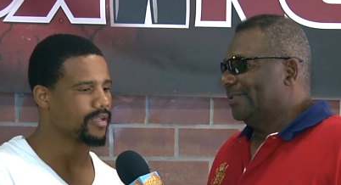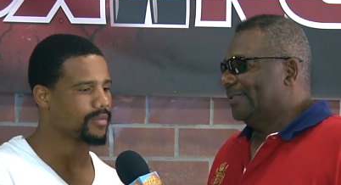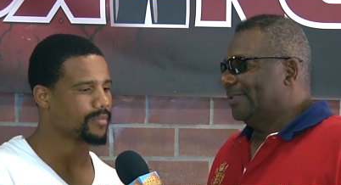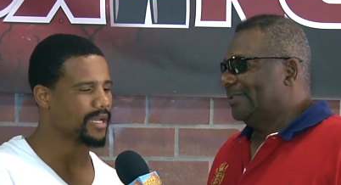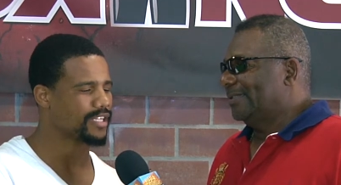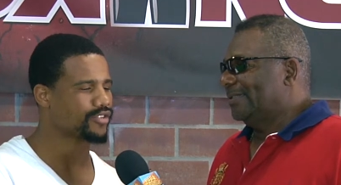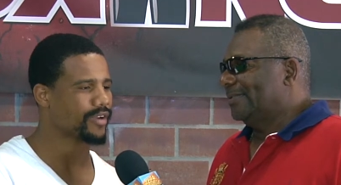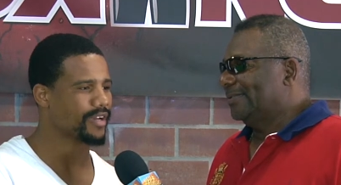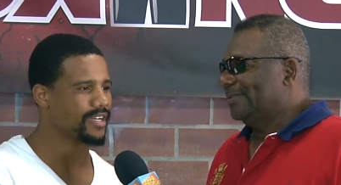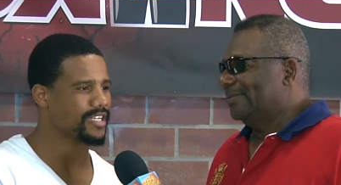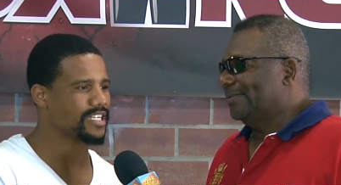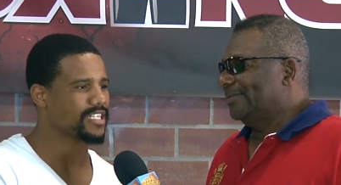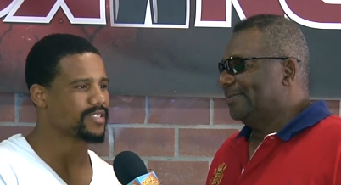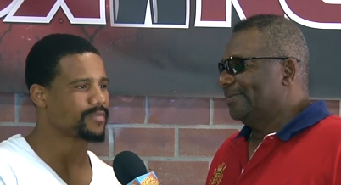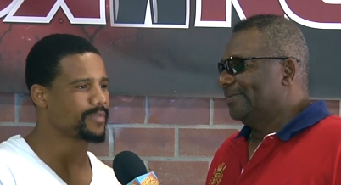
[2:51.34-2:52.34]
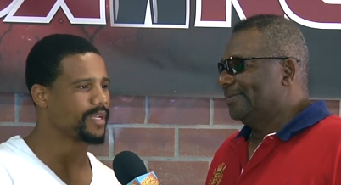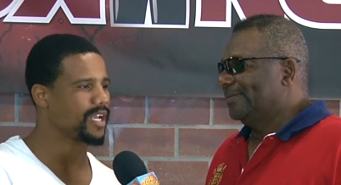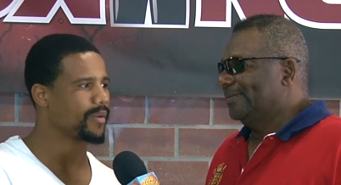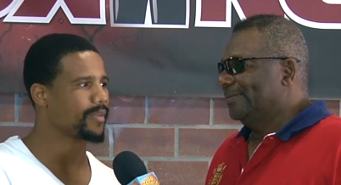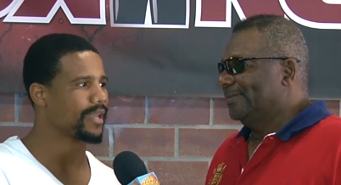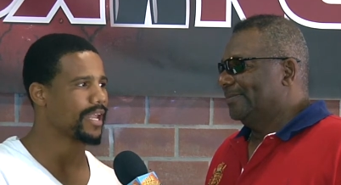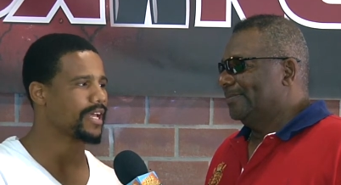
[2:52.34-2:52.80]
Speaker 1: my training has
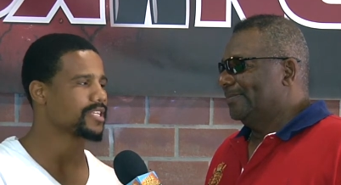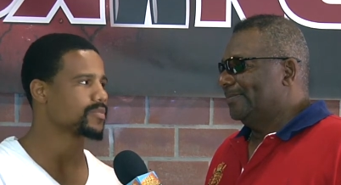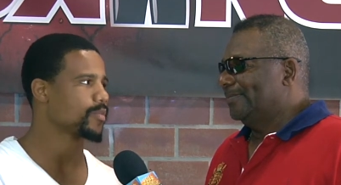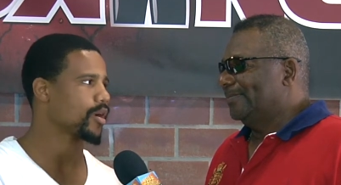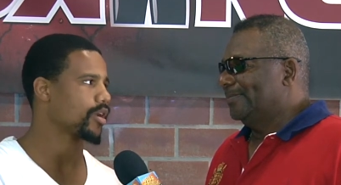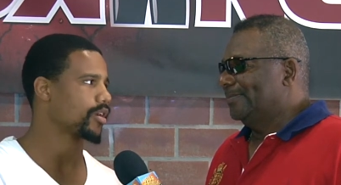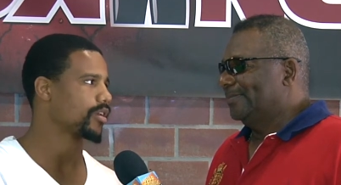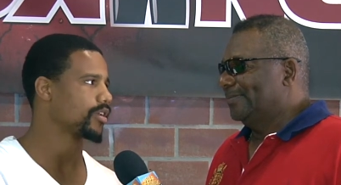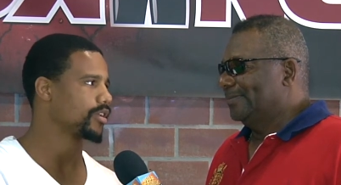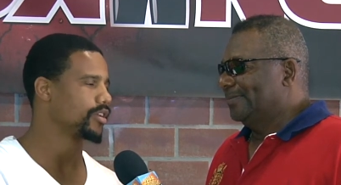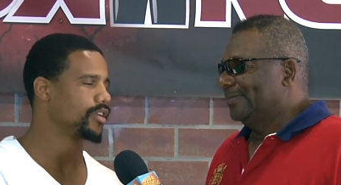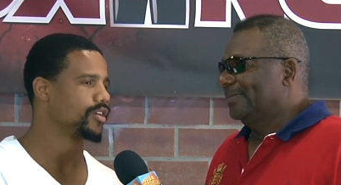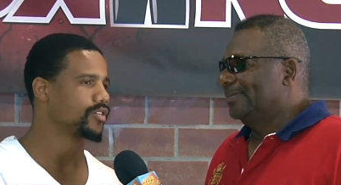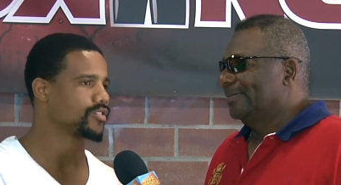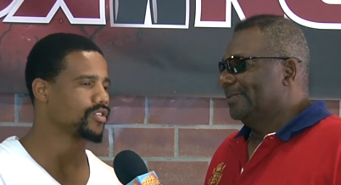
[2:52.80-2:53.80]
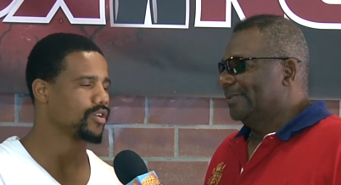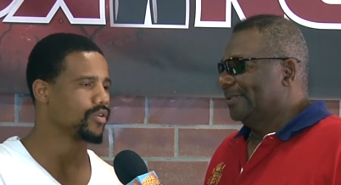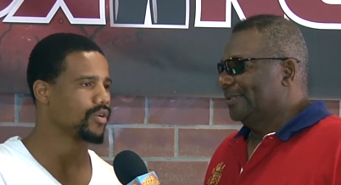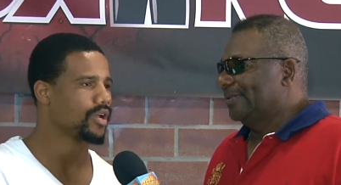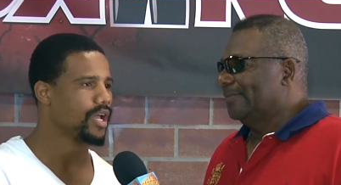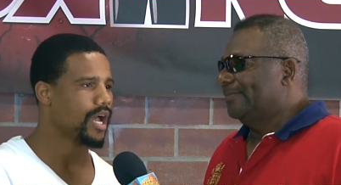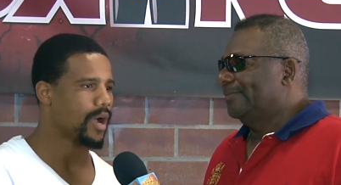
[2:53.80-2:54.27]
become a lot smarter, you know.
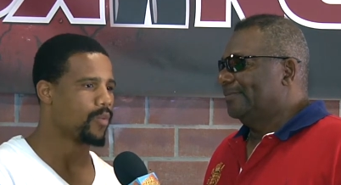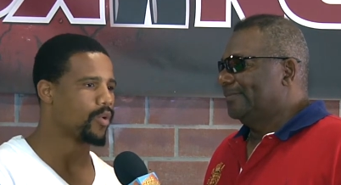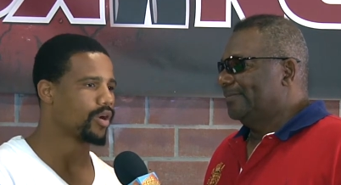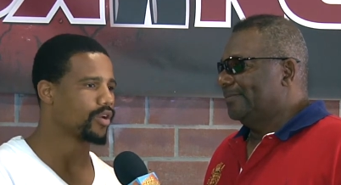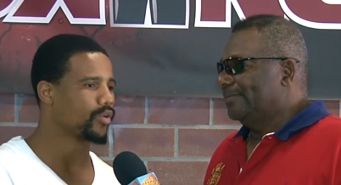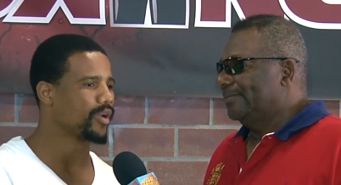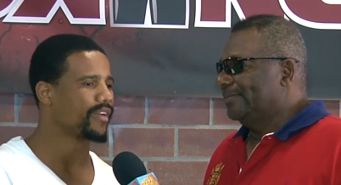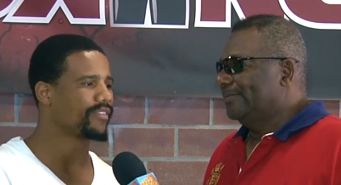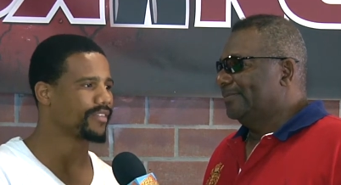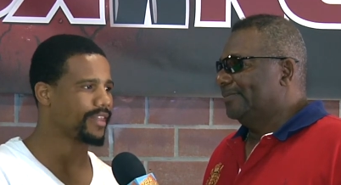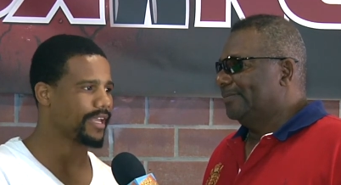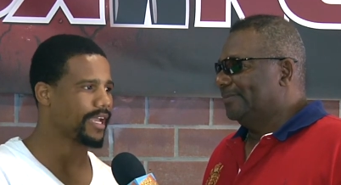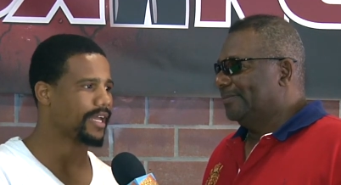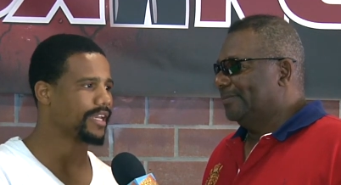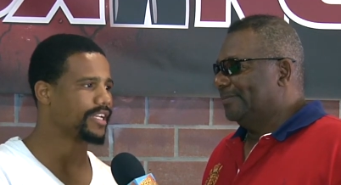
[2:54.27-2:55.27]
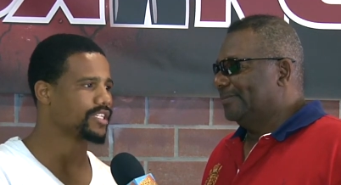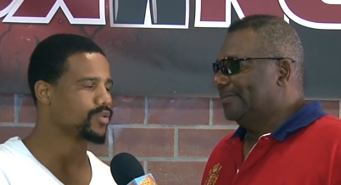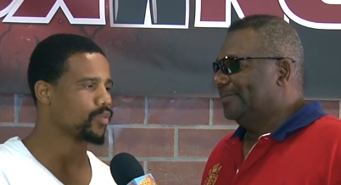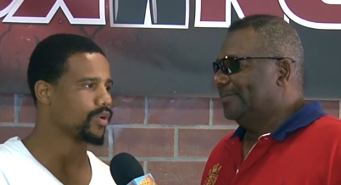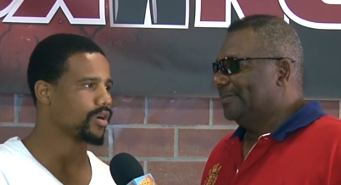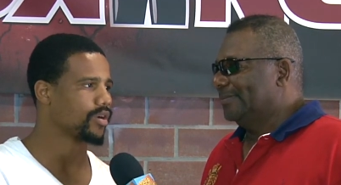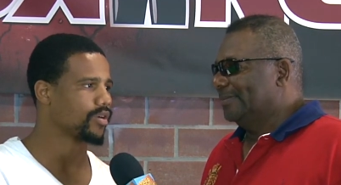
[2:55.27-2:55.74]
So I'm working on everything I need
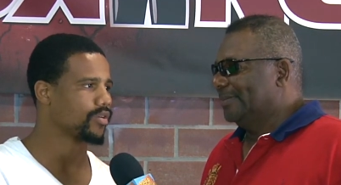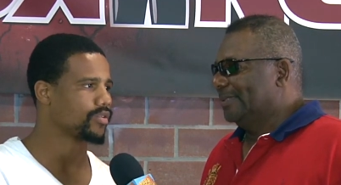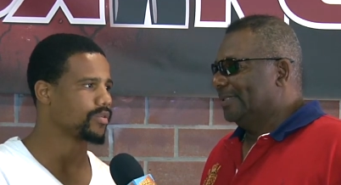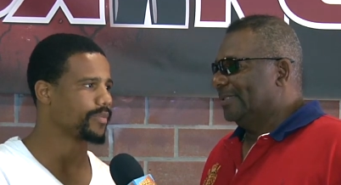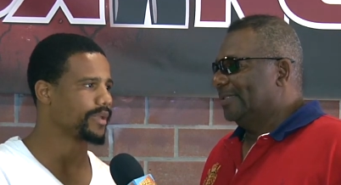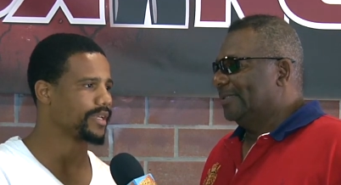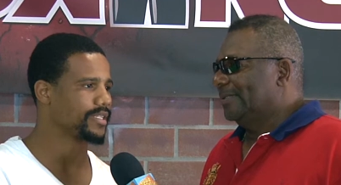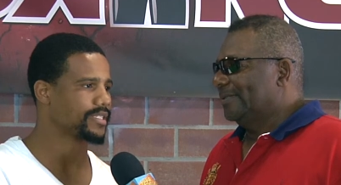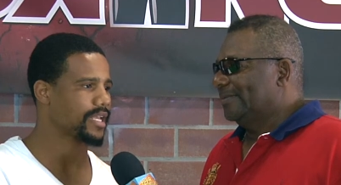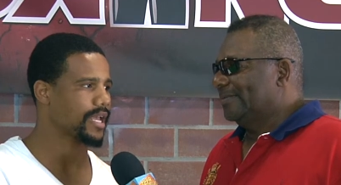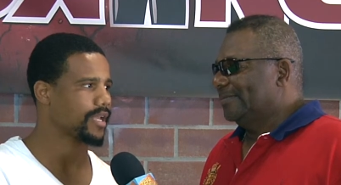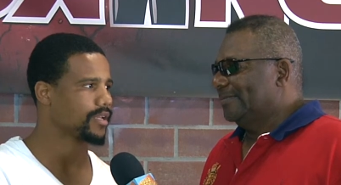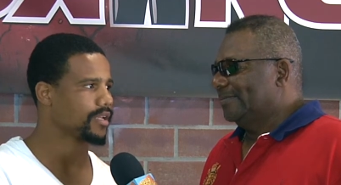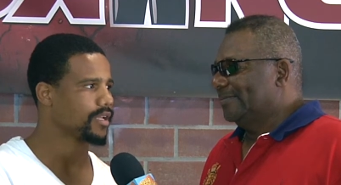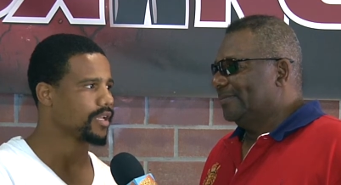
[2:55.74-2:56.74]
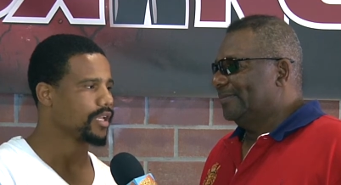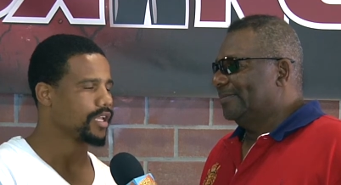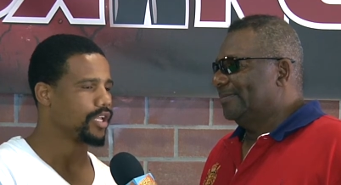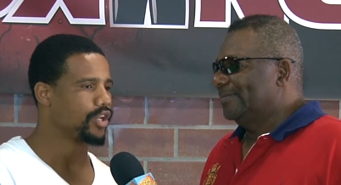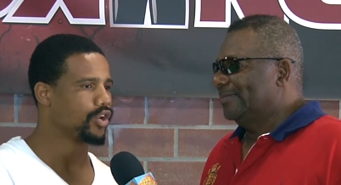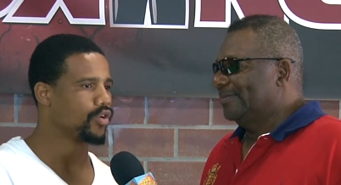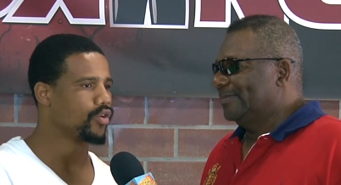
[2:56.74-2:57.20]
to work on to be exact,
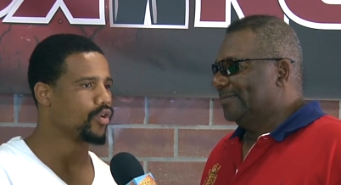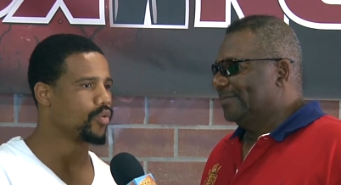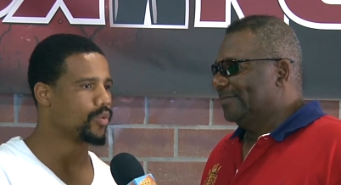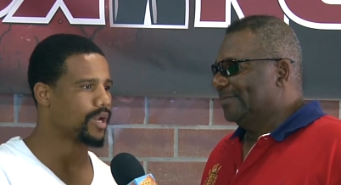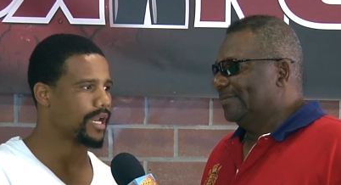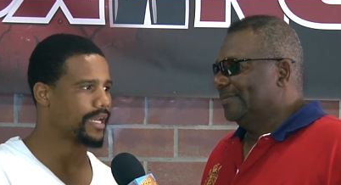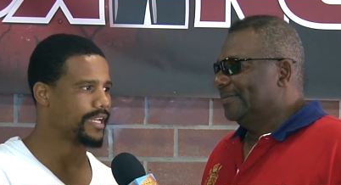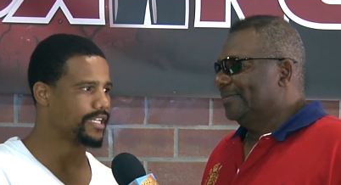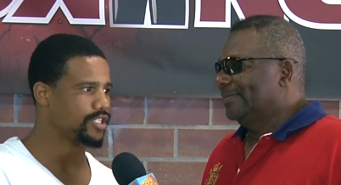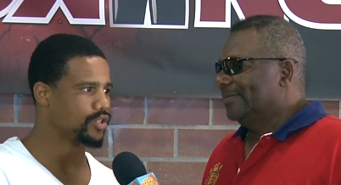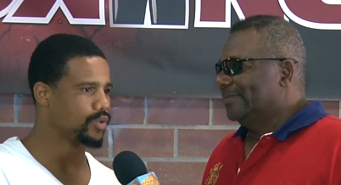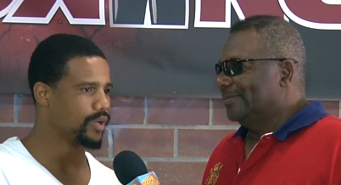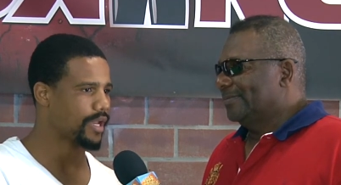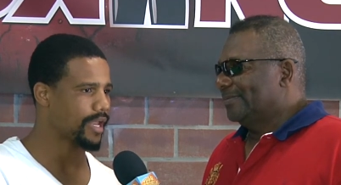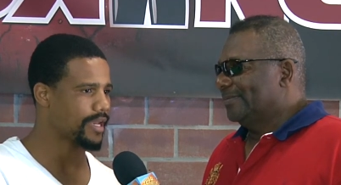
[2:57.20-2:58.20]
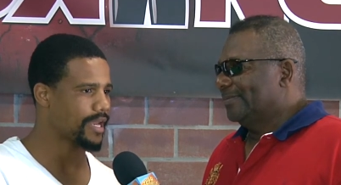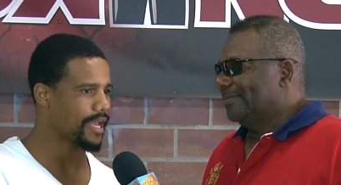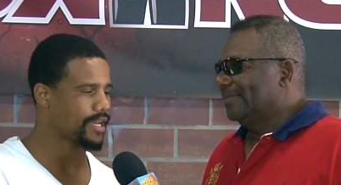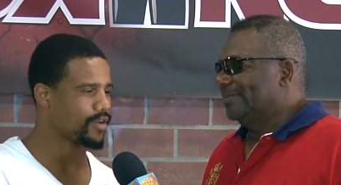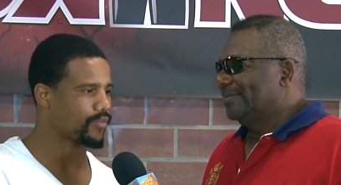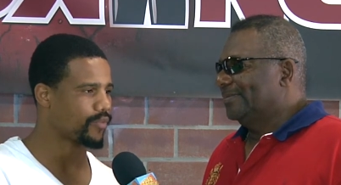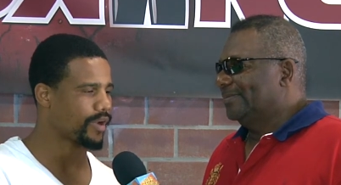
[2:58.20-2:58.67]
you know, on what I need to do that
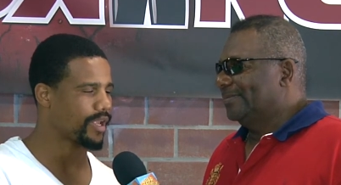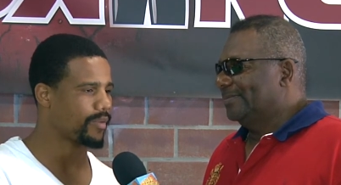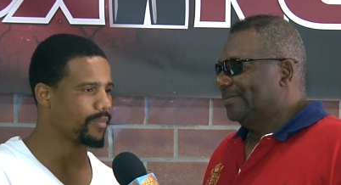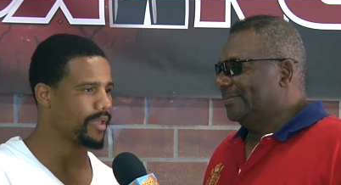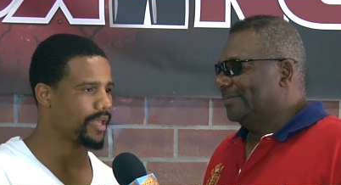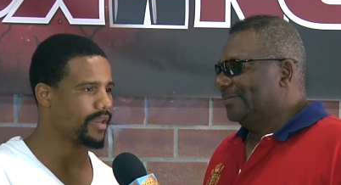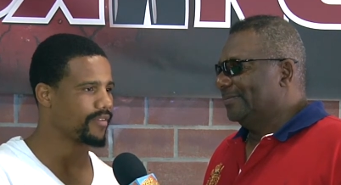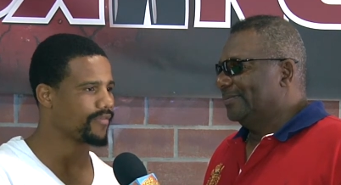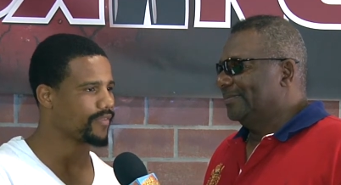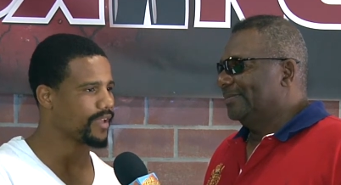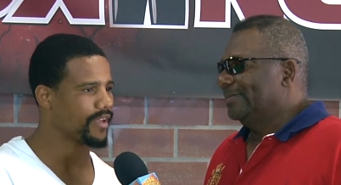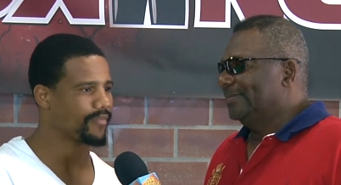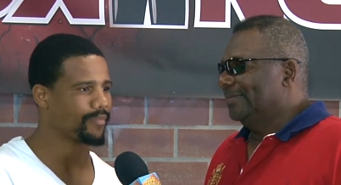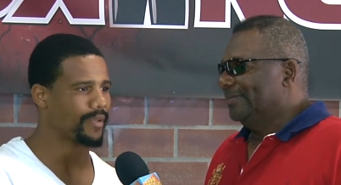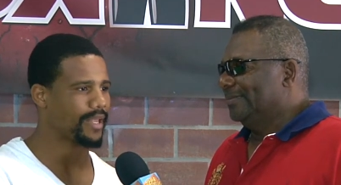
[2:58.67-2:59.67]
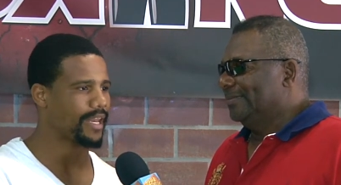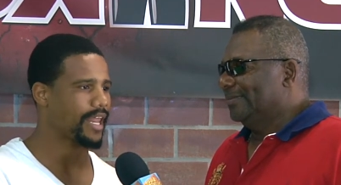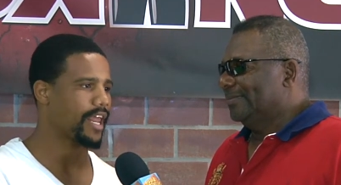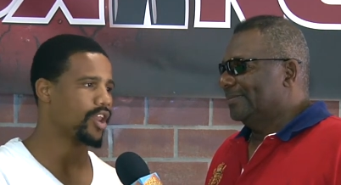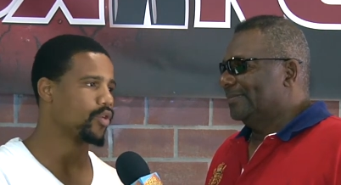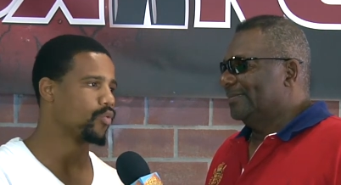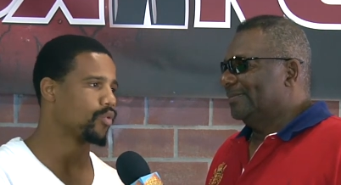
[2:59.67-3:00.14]
night in the ring, man. If, if plan
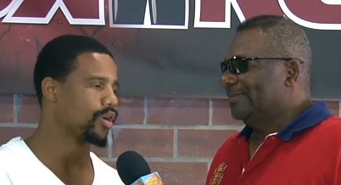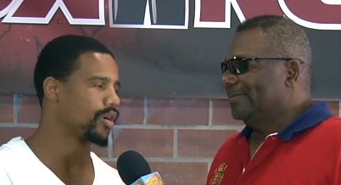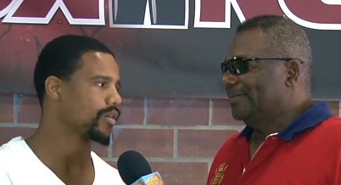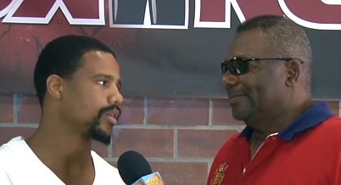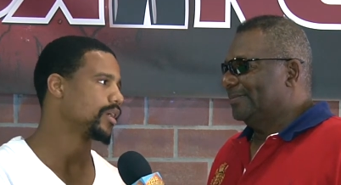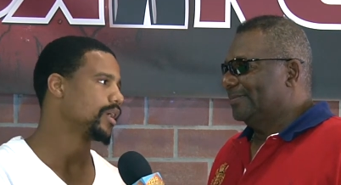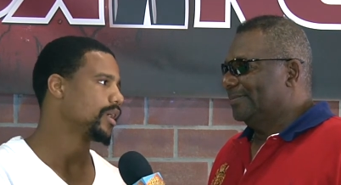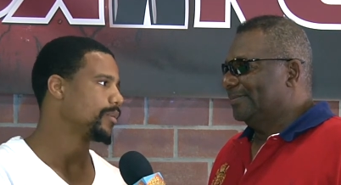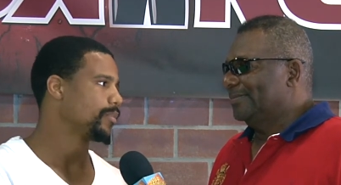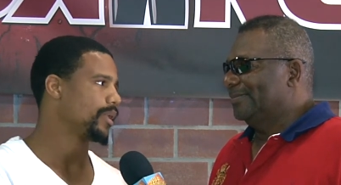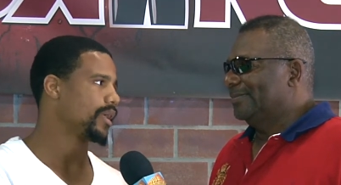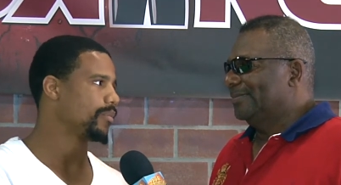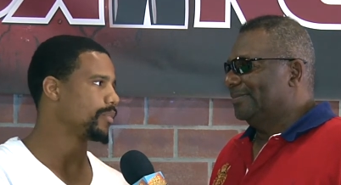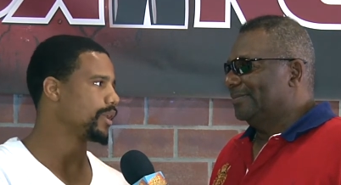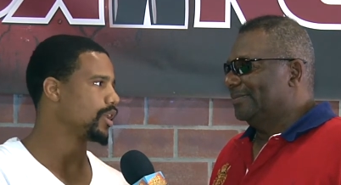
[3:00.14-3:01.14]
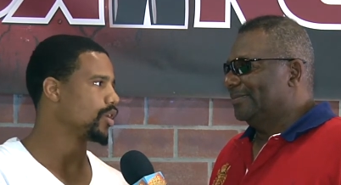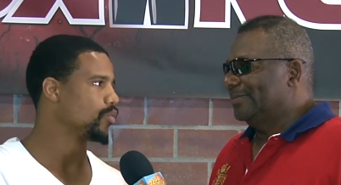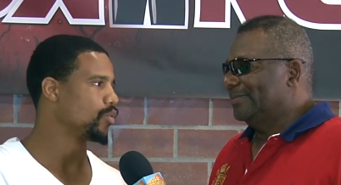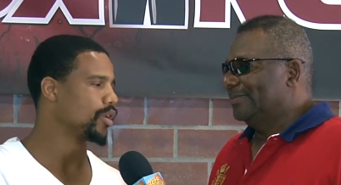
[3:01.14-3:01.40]
A don't work, plan B don't